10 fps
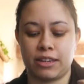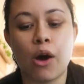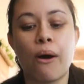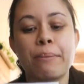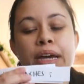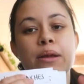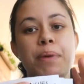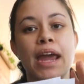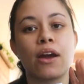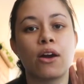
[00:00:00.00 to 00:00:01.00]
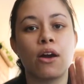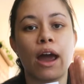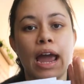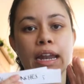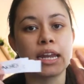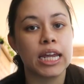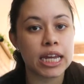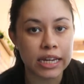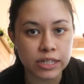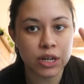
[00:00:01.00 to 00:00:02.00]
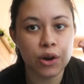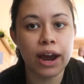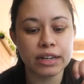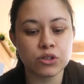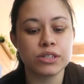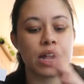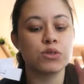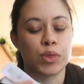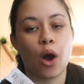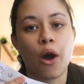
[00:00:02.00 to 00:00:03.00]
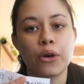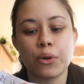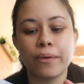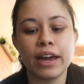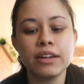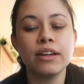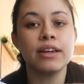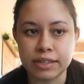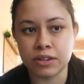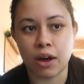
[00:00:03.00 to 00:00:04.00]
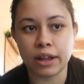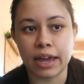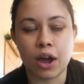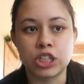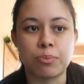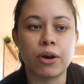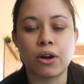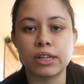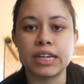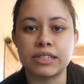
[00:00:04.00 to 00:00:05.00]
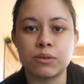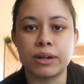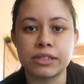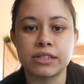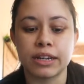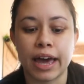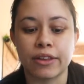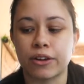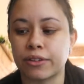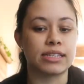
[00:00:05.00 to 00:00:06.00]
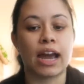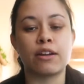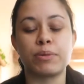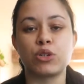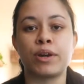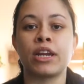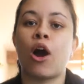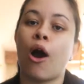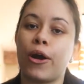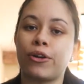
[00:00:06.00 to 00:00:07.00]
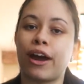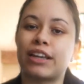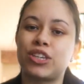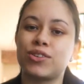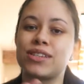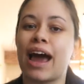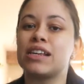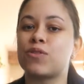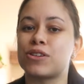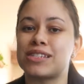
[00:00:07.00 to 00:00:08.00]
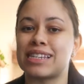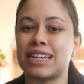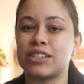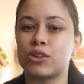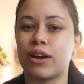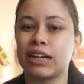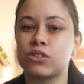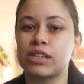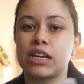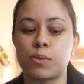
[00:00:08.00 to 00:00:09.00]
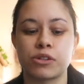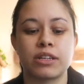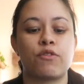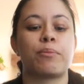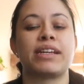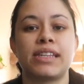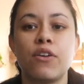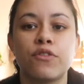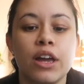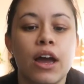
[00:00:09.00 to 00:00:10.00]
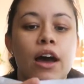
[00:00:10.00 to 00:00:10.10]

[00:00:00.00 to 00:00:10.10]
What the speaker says: So I'm gonna pair an easier exercise with a harder one. It's not like she put all the easy ones together. It's kind of between a harder exercise versus an easier exercise personally for myself.